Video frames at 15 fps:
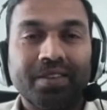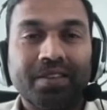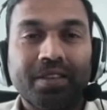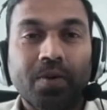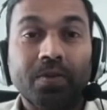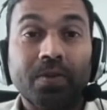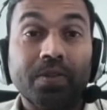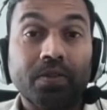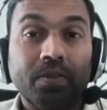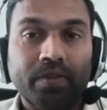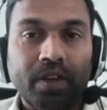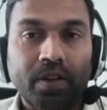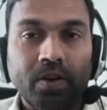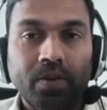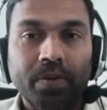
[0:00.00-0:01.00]
thousands of
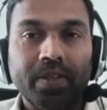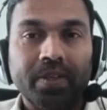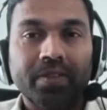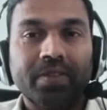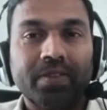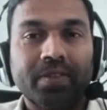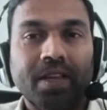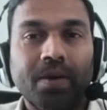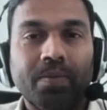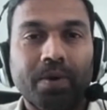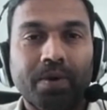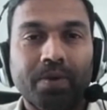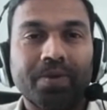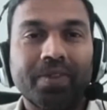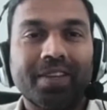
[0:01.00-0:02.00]
kilometers
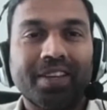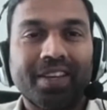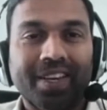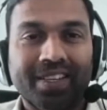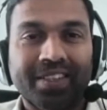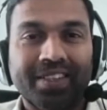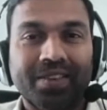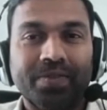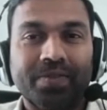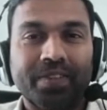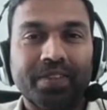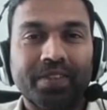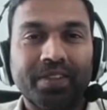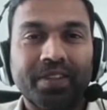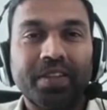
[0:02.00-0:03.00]
above the Earth's
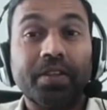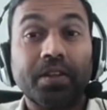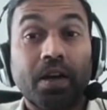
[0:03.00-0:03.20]
surface, right?